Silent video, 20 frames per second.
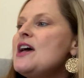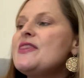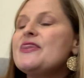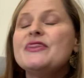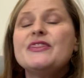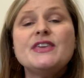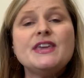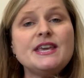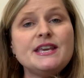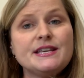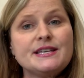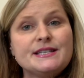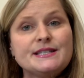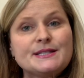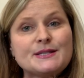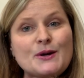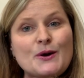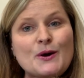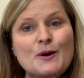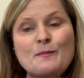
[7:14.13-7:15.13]

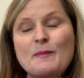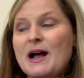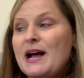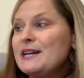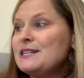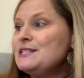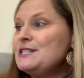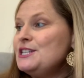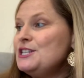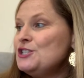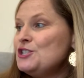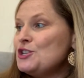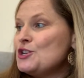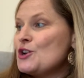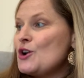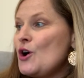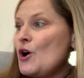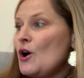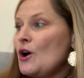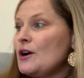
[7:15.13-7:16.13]
"These are my
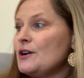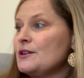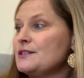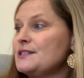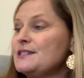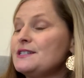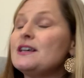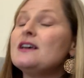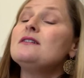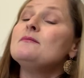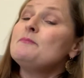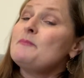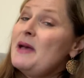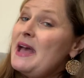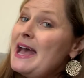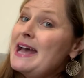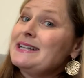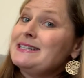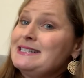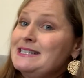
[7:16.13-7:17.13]
attention cards,
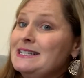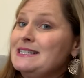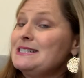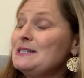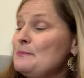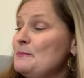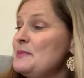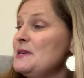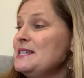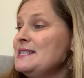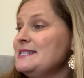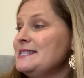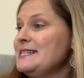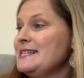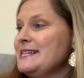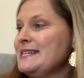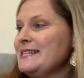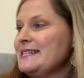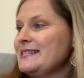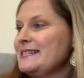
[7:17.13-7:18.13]
patent
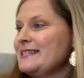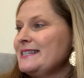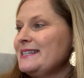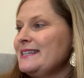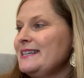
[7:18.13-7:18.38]
pending.